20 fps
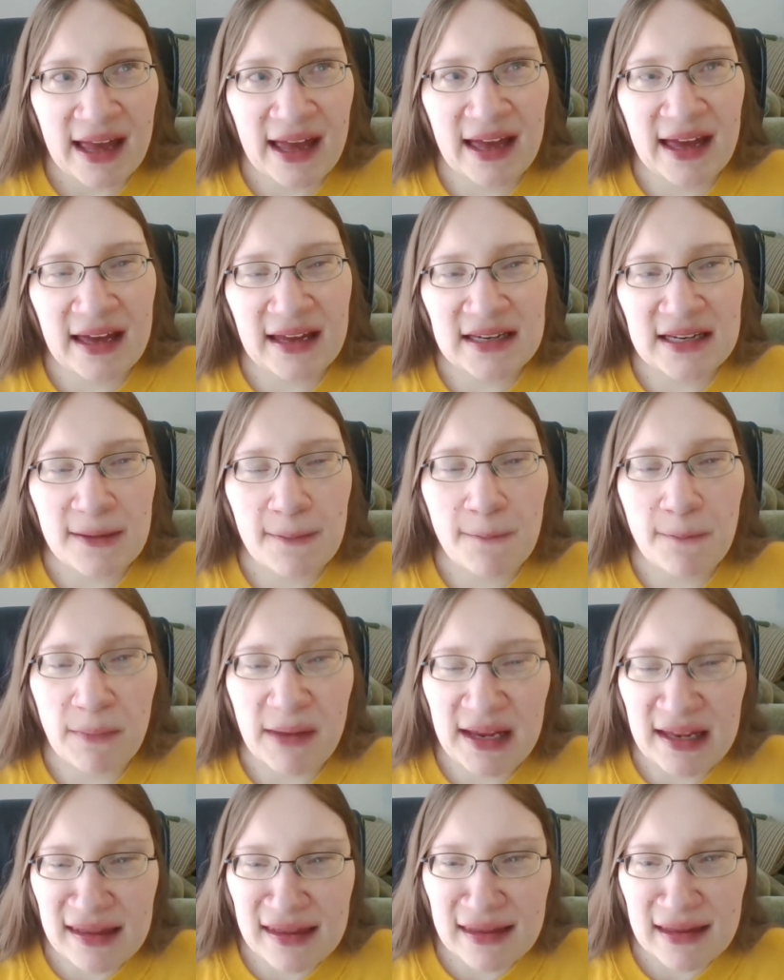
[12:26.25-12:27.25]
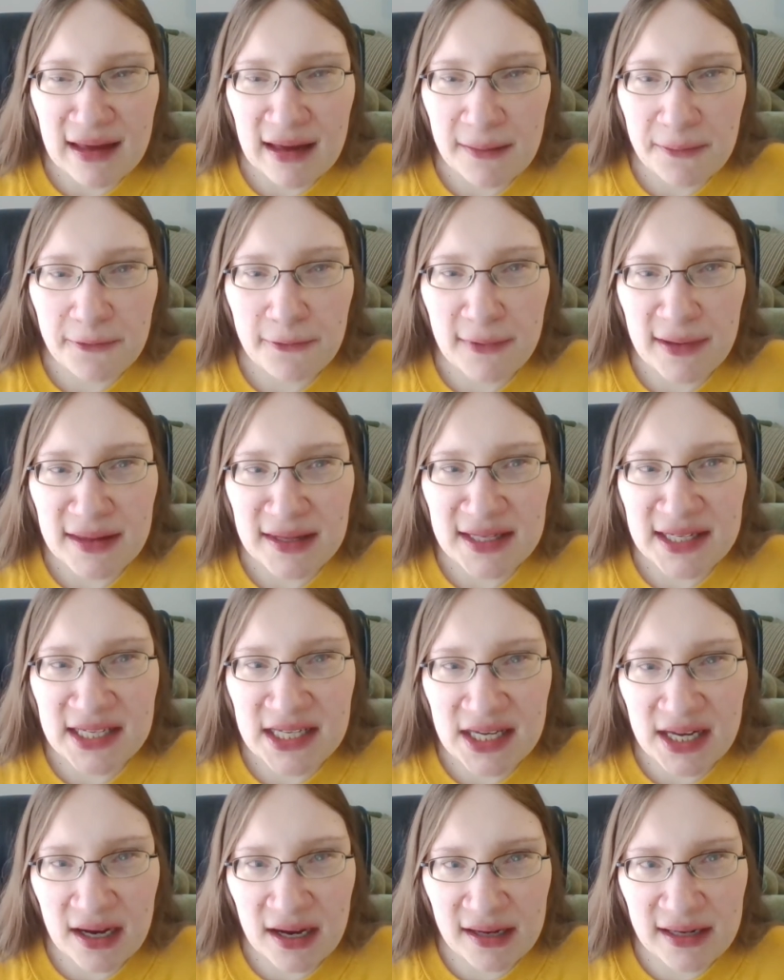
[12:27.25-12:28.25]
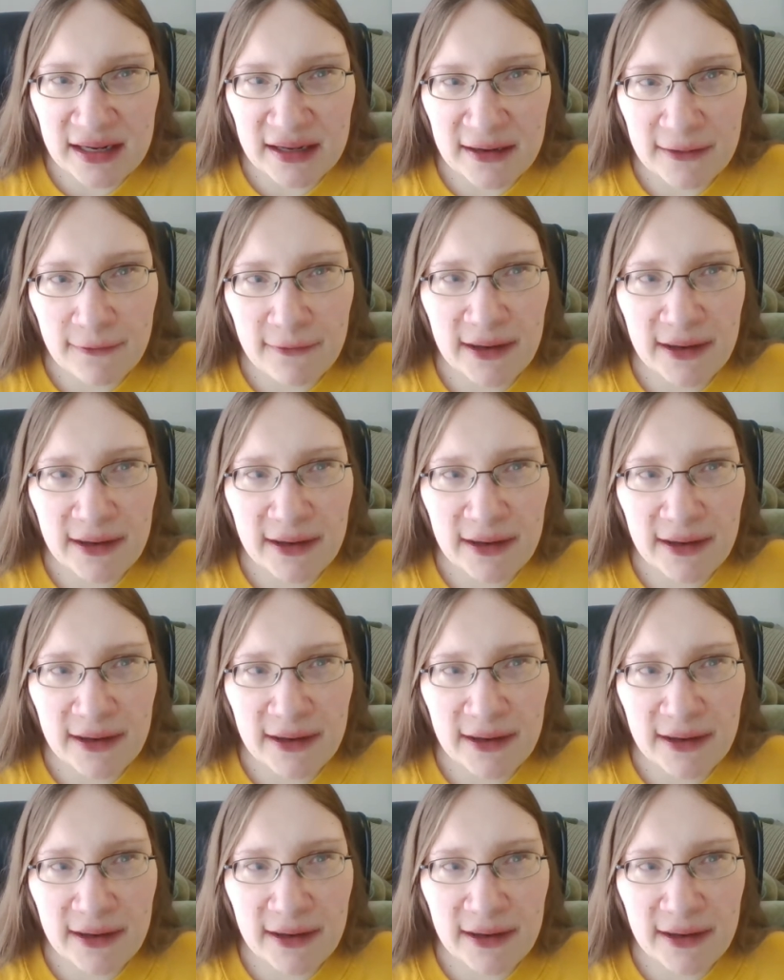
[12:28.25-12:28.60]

and meets up with Tiana